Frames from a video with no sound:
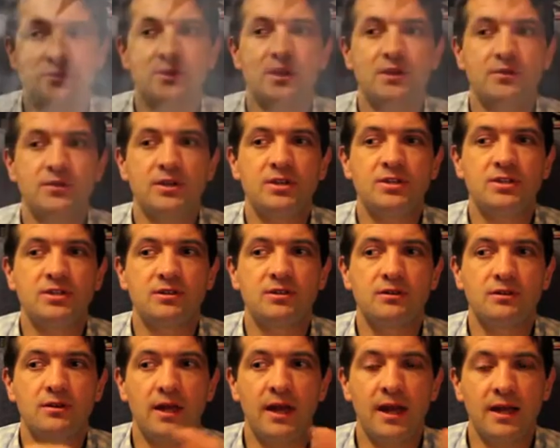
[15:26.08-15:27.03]
this
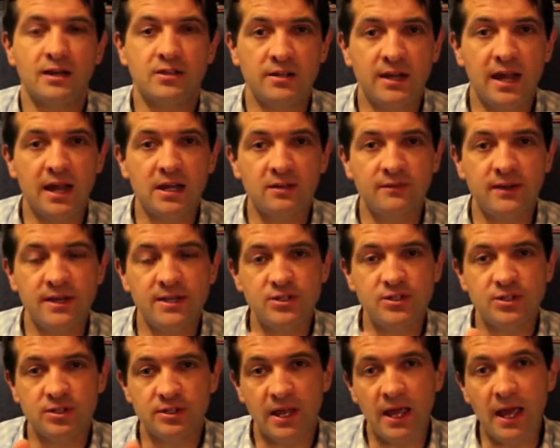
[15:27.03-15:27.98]
X
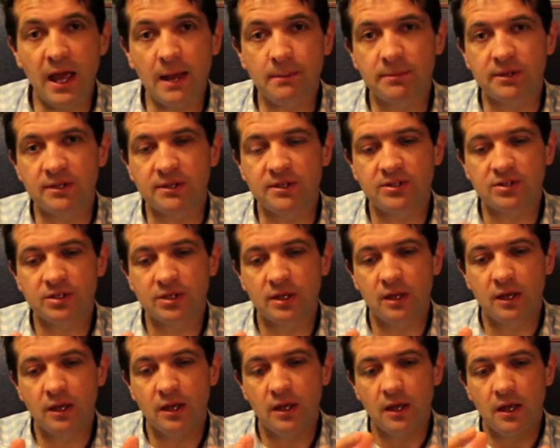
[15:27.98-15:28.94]
inactivation happens
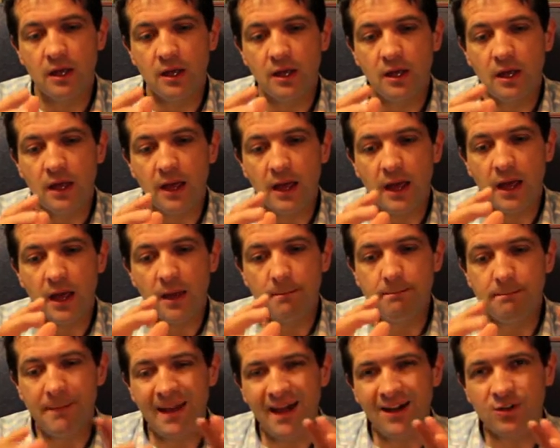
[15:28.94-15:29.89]

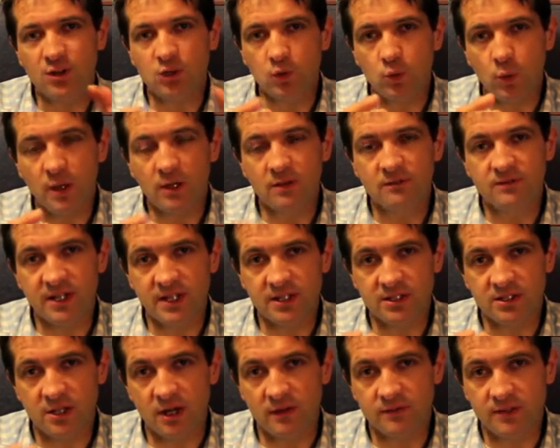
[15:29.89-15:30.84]
about 12
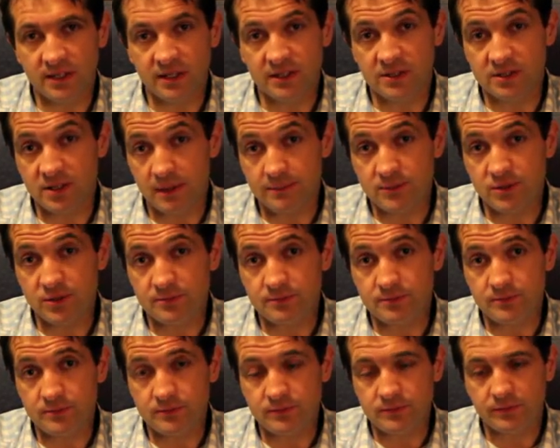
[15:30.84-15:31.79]
days after conception,
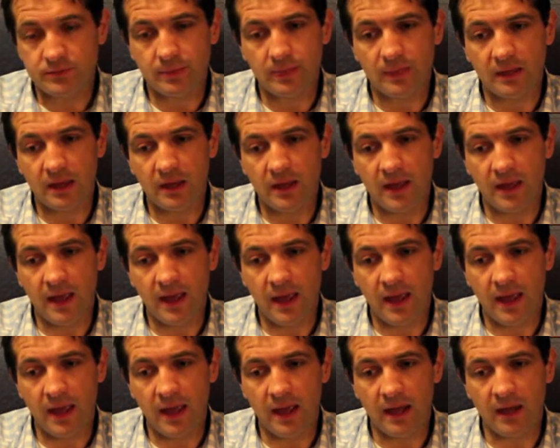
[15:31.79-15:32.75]

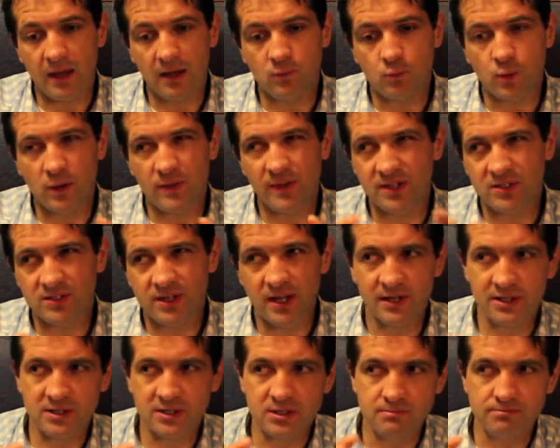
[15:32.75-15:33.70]
when the
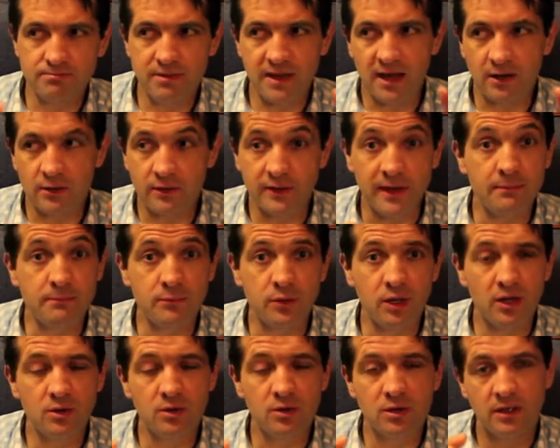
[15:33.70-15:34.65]
cell is about, the
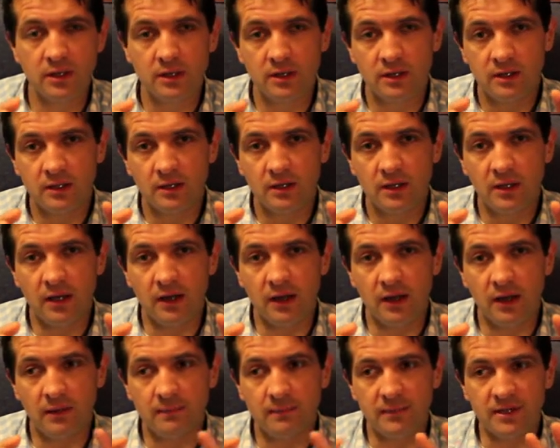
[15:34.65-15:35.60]
embryo
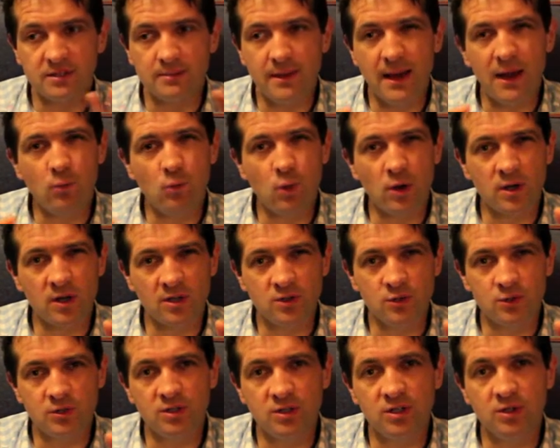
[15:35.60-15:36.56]
is about
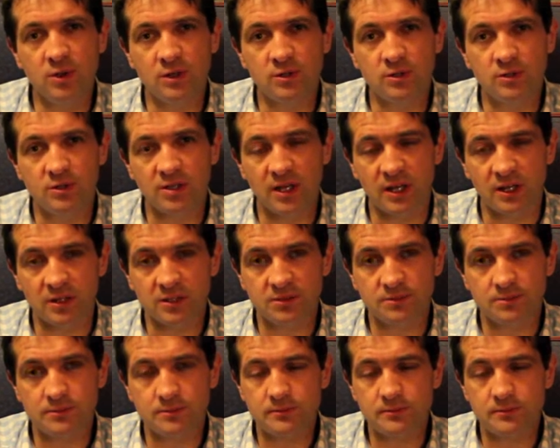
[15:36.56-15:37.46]
100-200 cells.